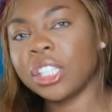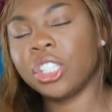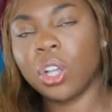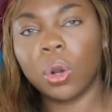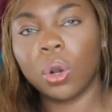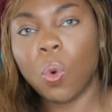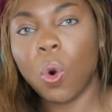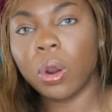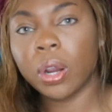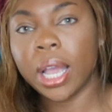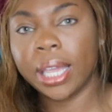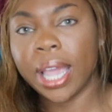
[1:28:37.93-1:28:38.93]
to go to war
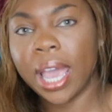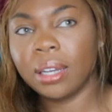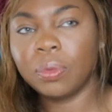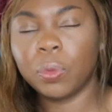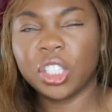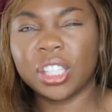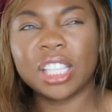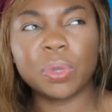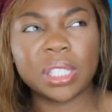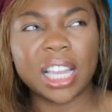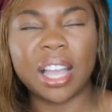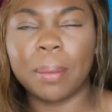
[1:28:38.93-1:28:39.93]
again, which this
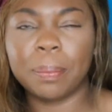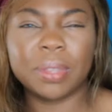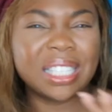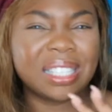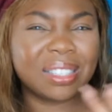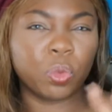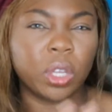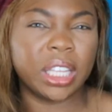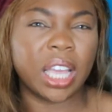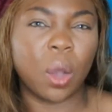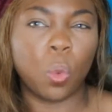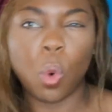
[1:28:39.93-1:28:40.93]
isn't
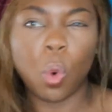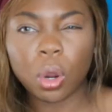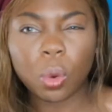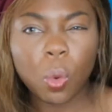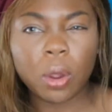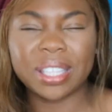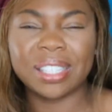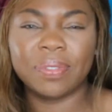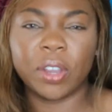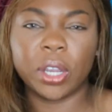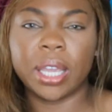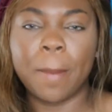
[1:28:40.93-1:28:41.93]
really a war. This is
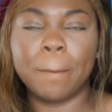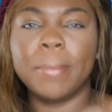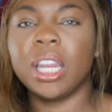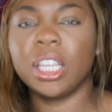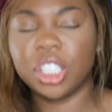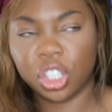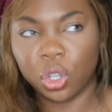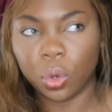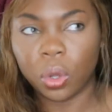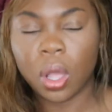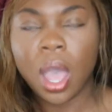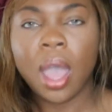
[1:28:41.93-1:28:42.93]
very
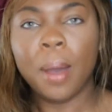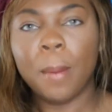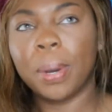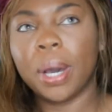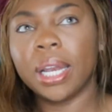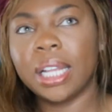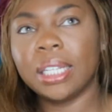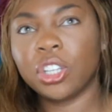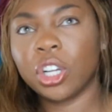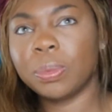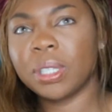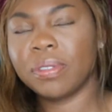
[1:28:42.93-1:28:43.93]
minuscule. But in
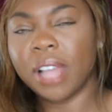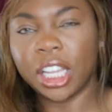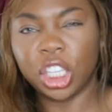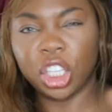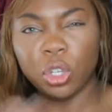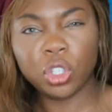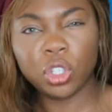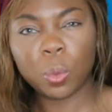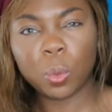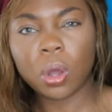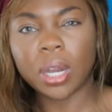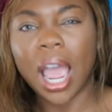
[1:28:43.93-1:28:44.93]
terms of like YouTube
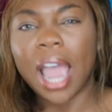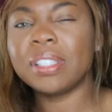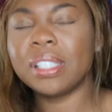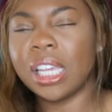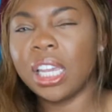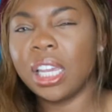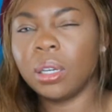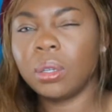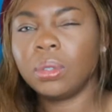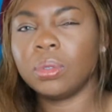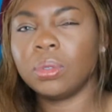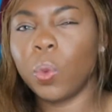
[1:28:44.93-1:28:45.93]
world, I've seen
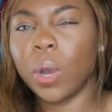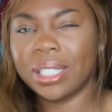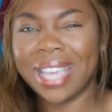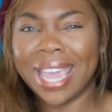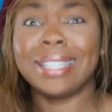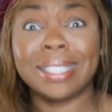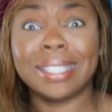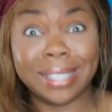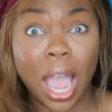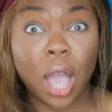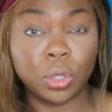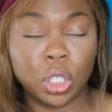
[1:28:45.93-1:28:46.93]
what takes
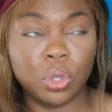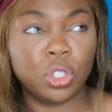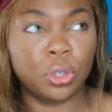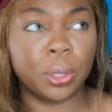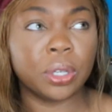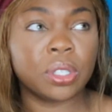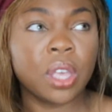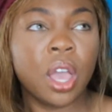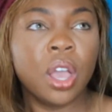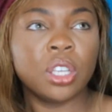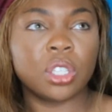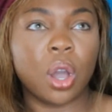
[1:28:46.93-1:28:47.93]
down YouTubers.
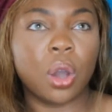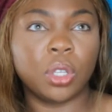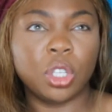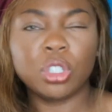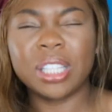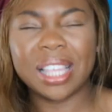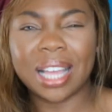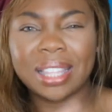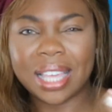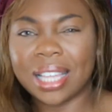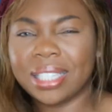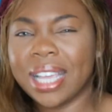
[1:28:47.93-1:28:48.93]
So usually that
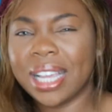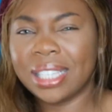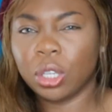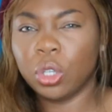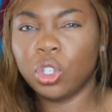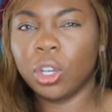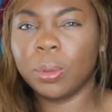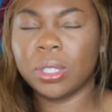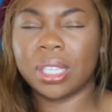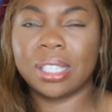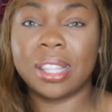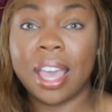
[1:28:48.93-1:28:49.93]
thing that takes down YouTubers
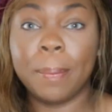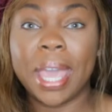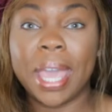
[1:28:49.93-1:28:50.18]
is them